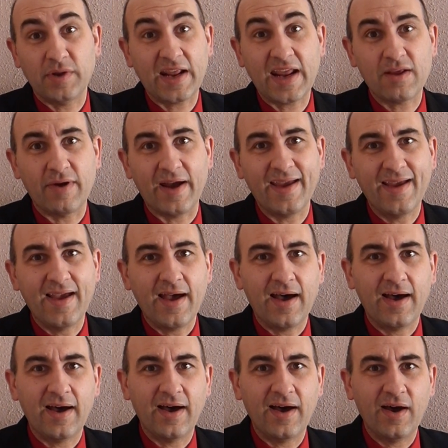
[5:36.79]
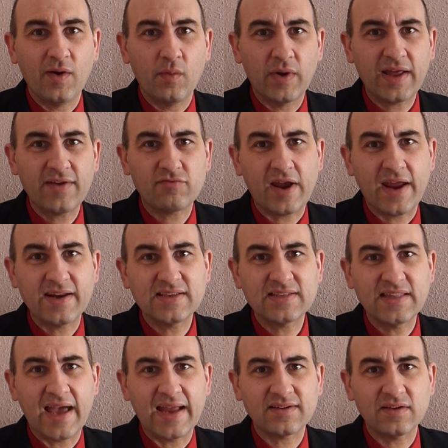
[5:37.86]
But anyway, what I've read
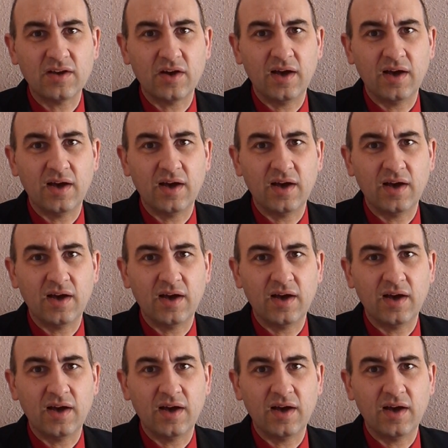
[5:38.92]
is that,